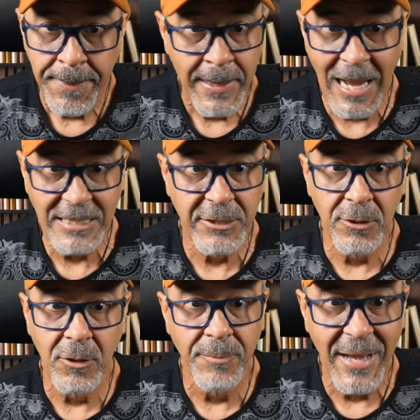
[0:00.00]
I
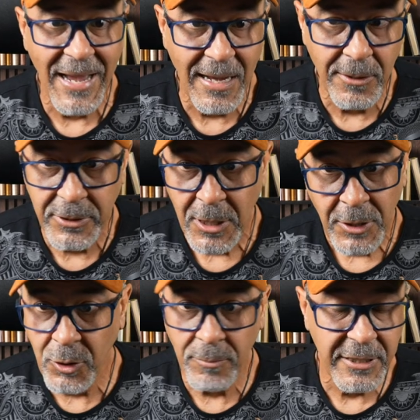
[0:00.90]
still own my house.
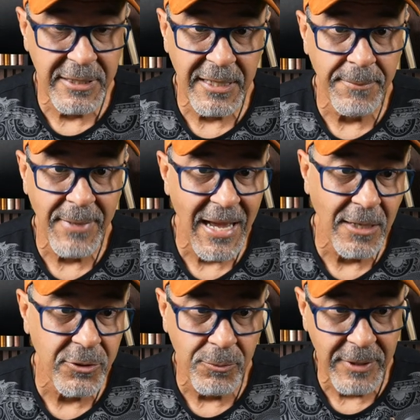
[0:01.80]
Nobody's taken my
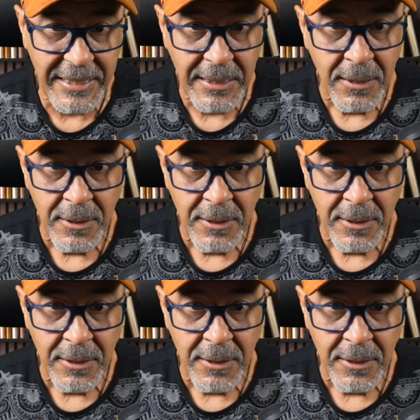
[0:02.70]
house away.